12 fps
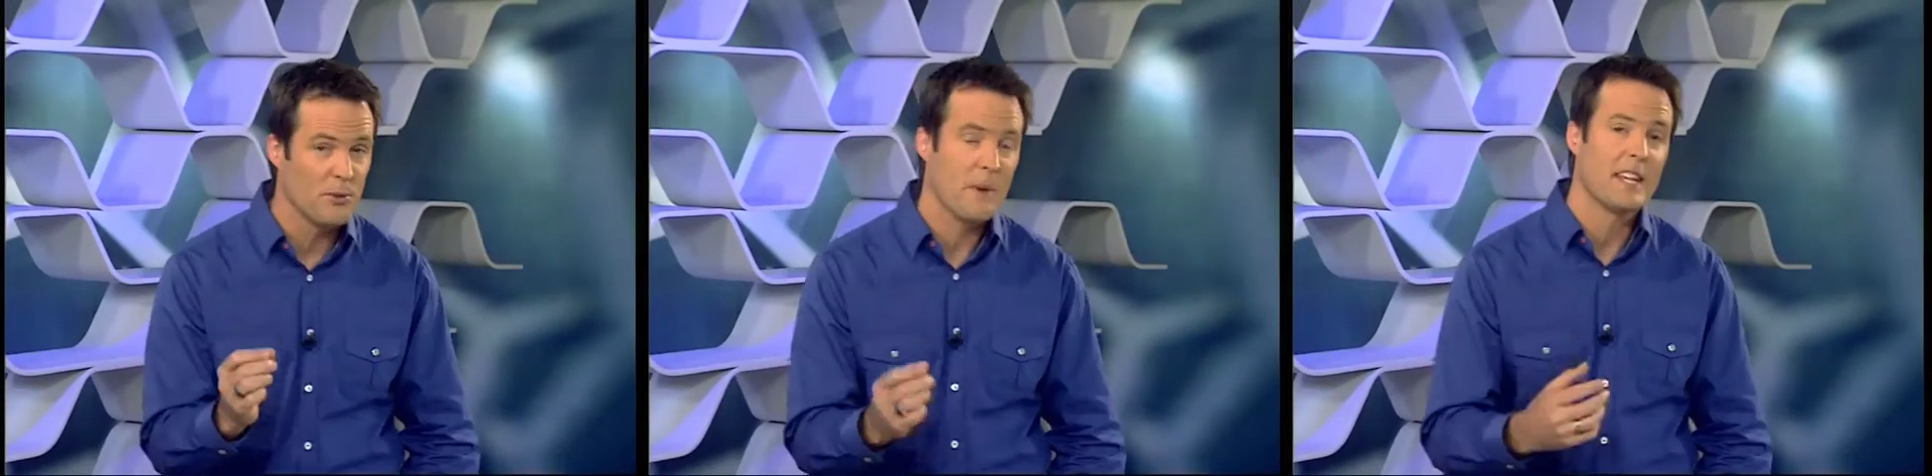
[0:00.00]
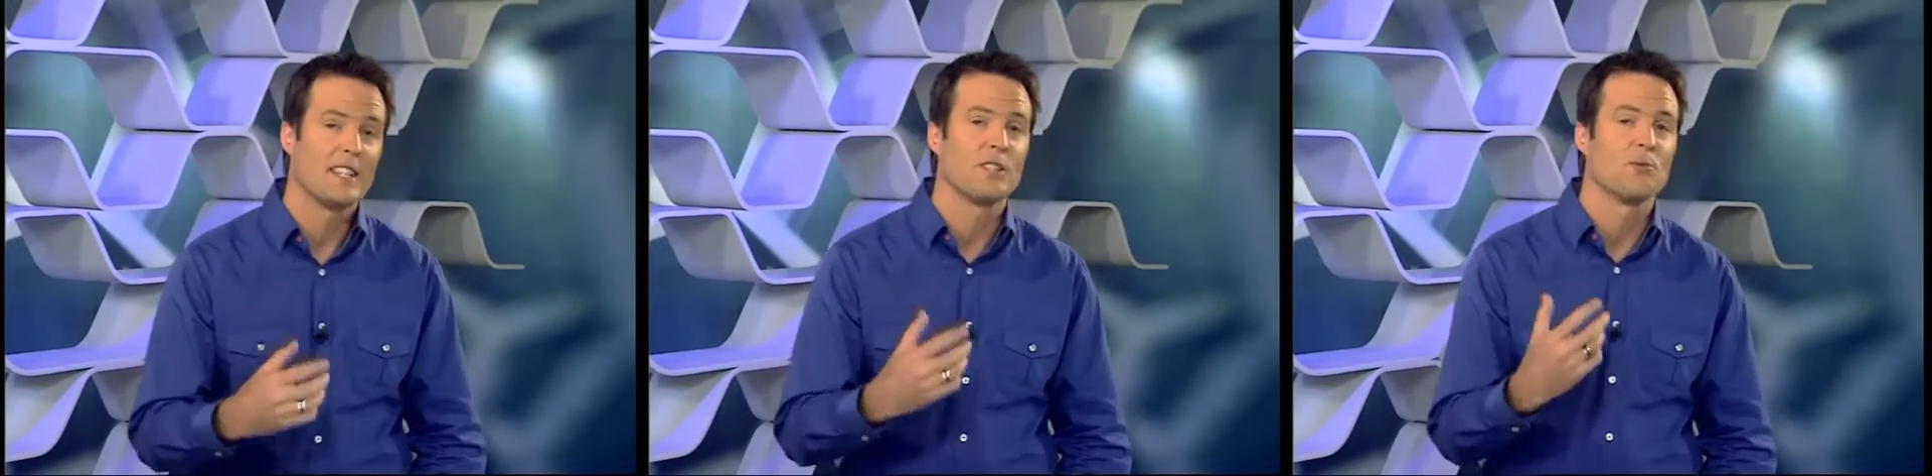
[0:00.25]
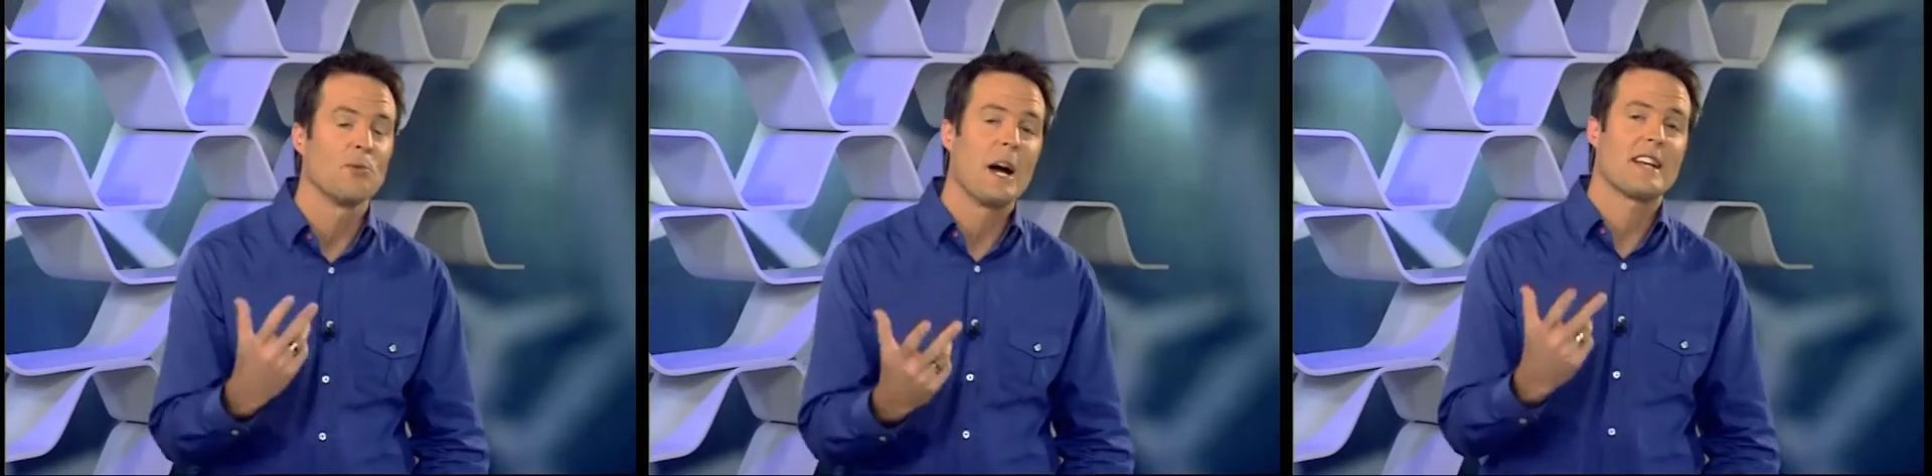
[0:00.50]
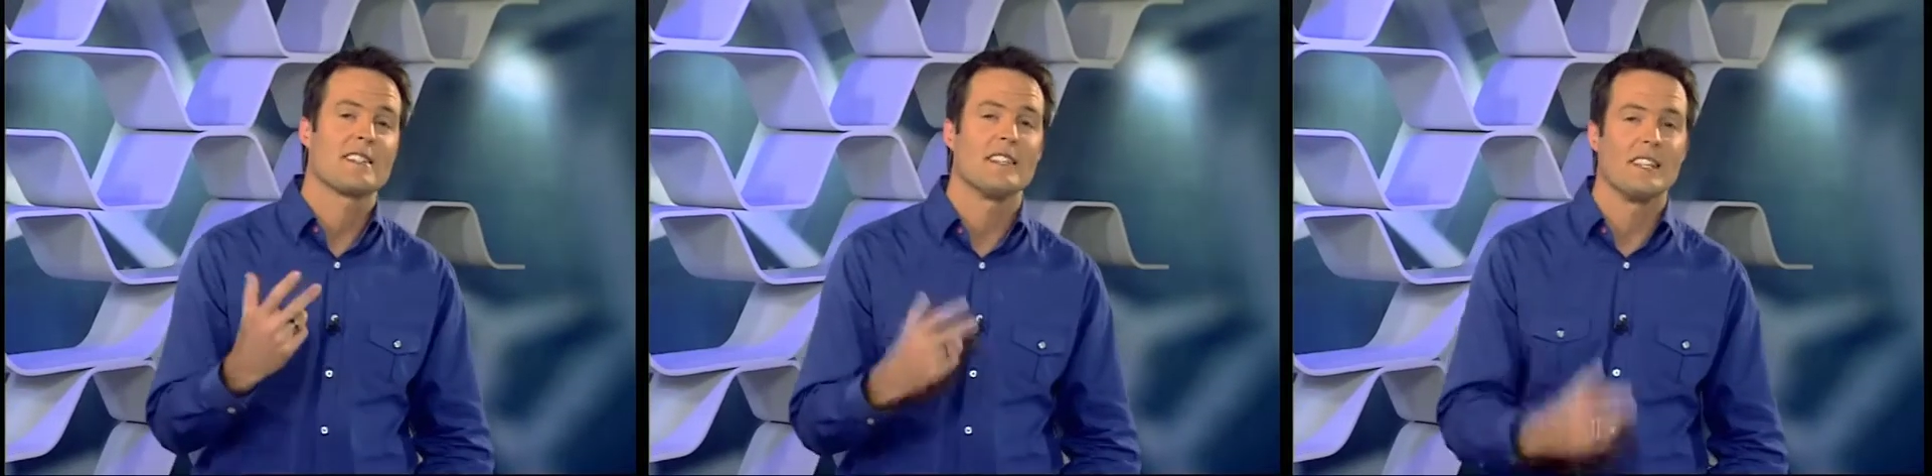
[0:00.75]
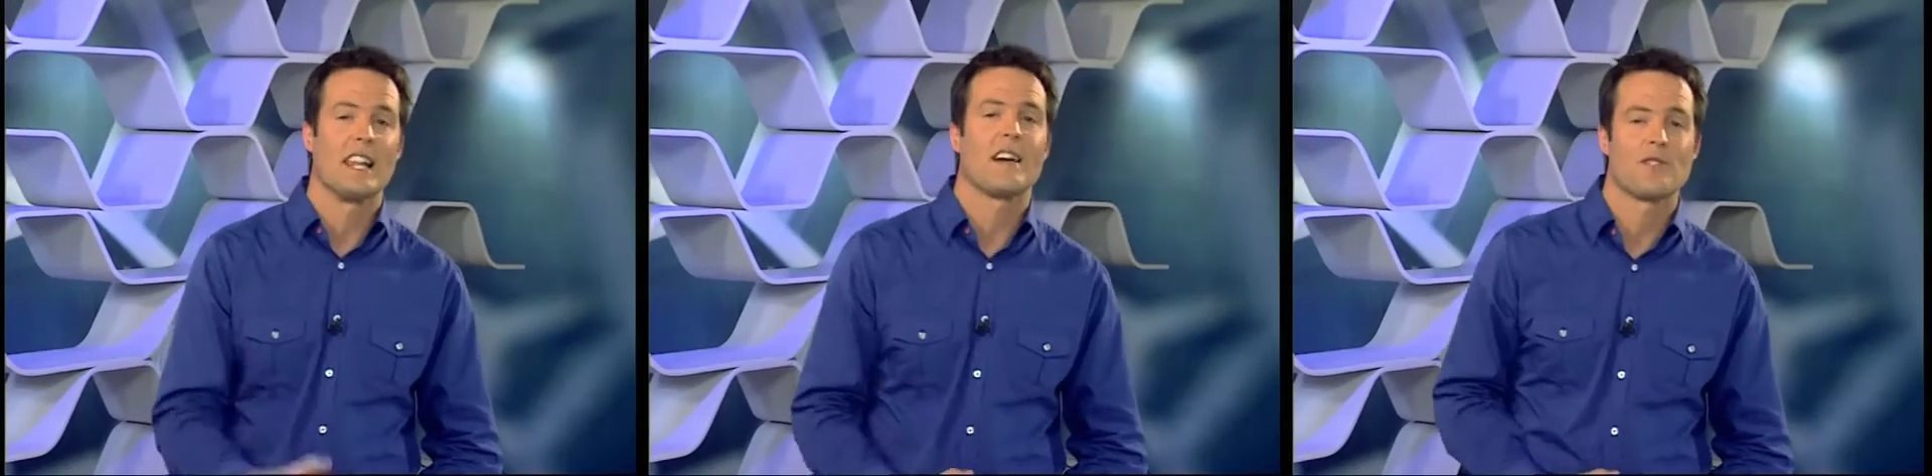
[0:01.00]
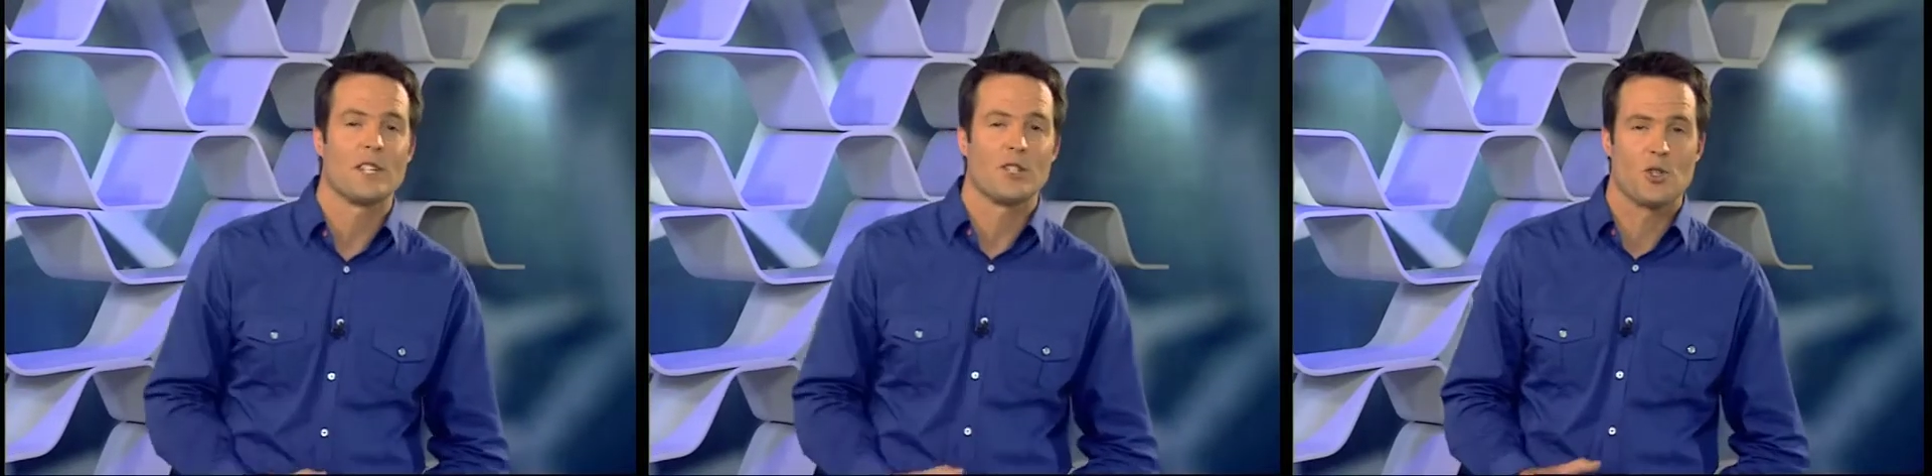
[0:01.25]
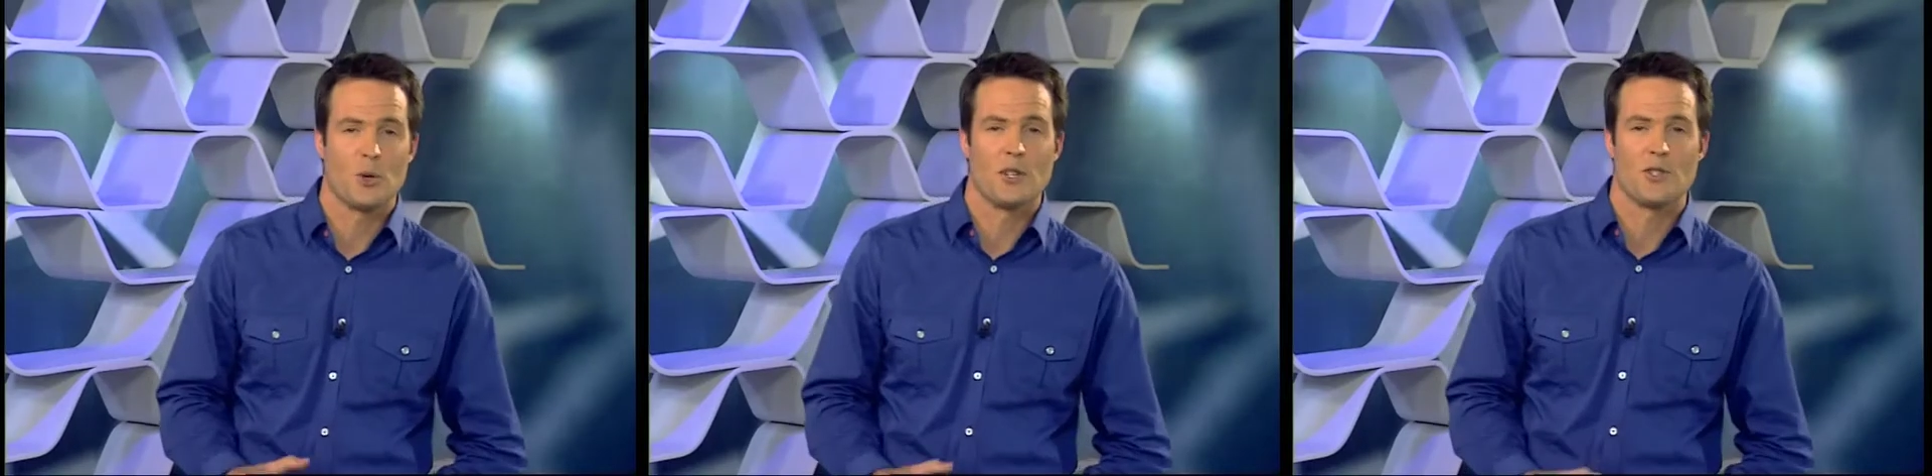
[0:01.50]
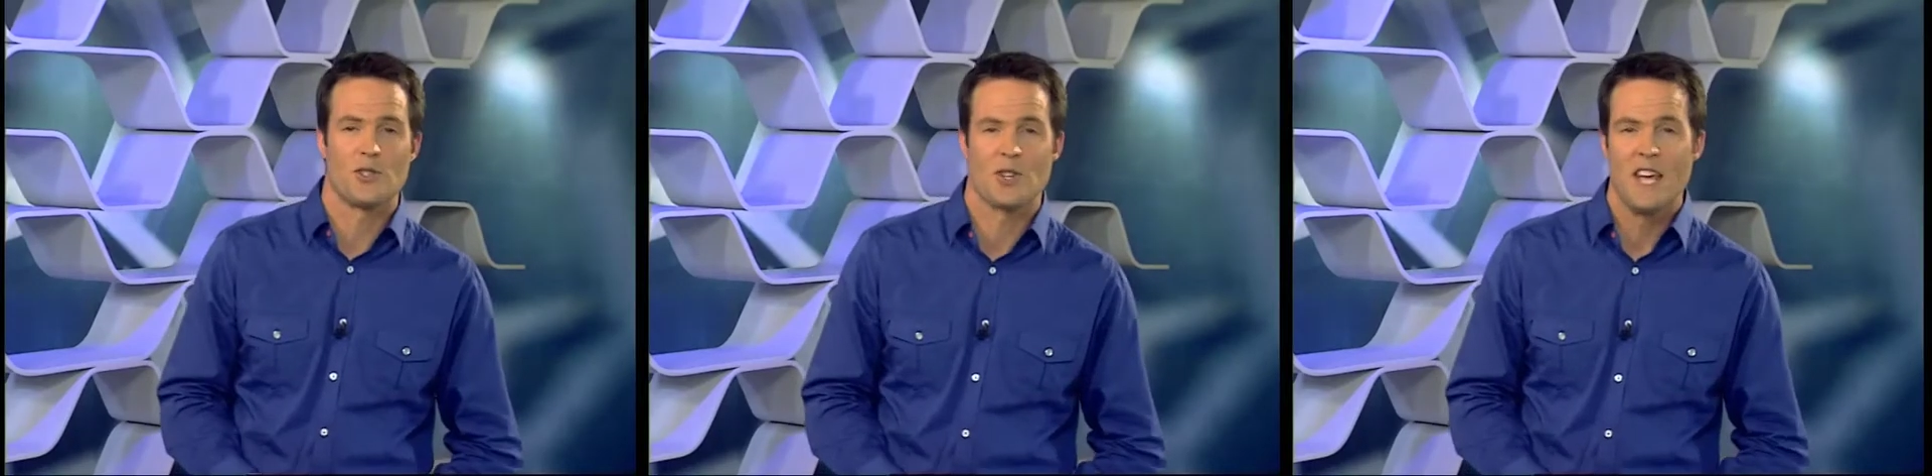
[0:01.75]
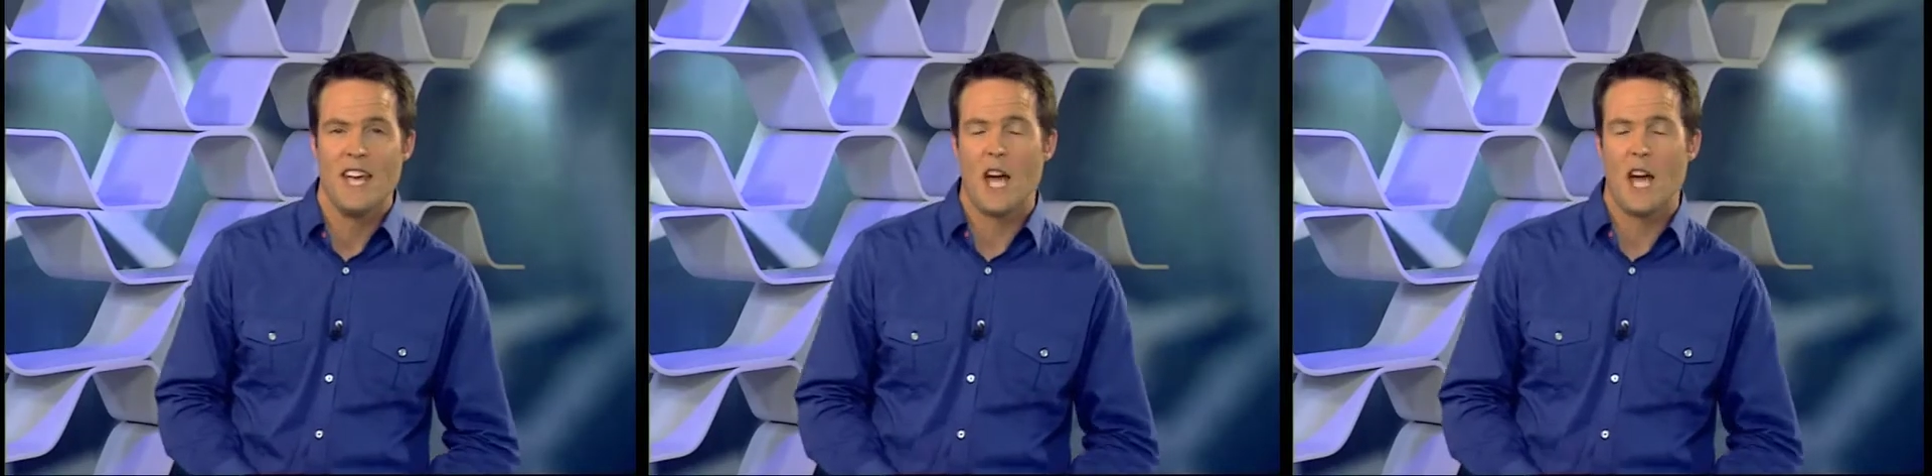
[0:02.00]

making the right lifestyle choices.